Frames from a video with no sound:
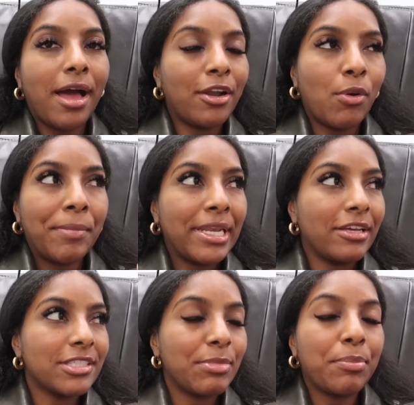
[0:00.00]
I don't want my
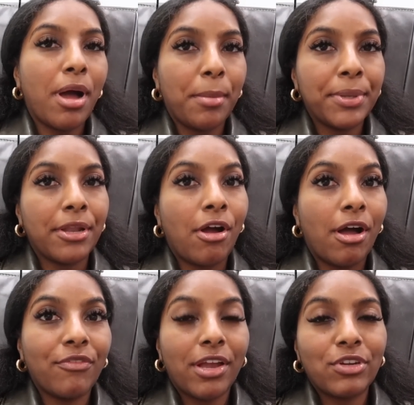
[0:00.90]
nails to be popping
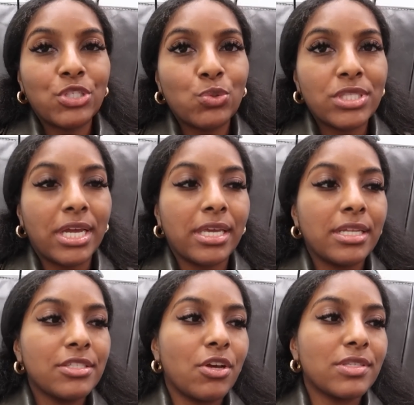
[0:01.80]
off every two
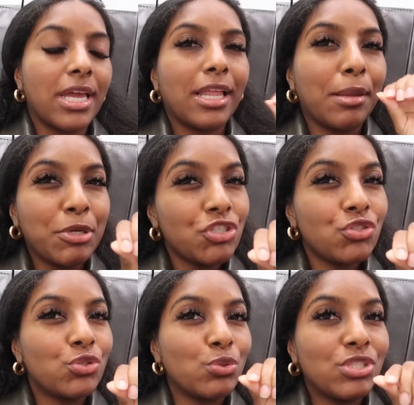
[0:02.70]
seconds, so I was like, let me
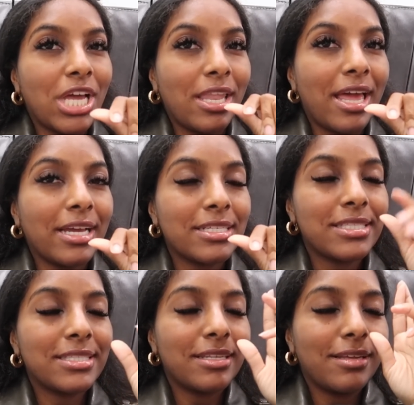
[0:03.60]
do Gel X.
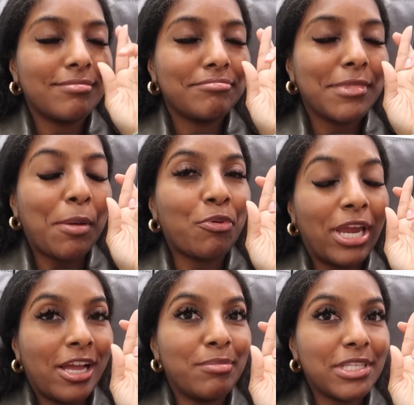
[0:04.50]
I
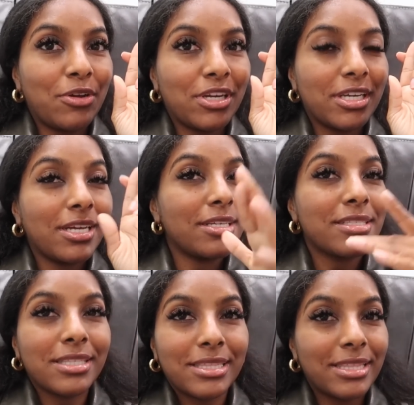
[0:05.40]
pray it comes out good because
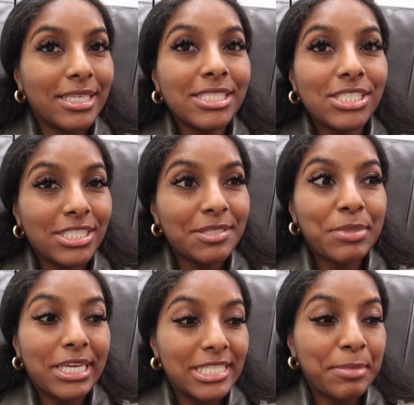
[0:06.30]
these shits
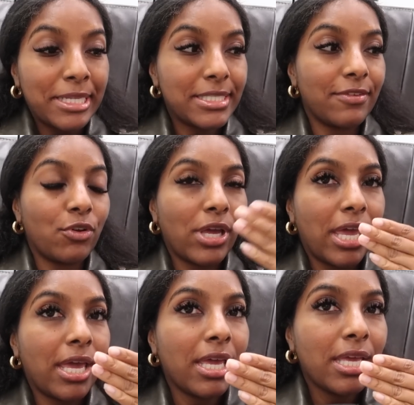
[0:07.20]
be expensive,
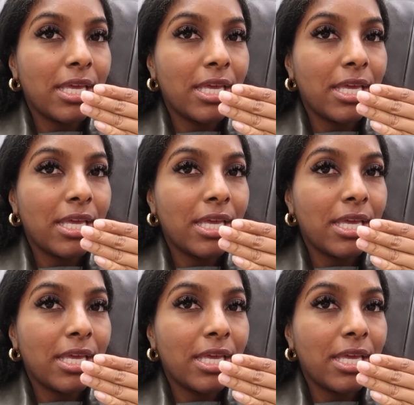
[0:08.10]
okay?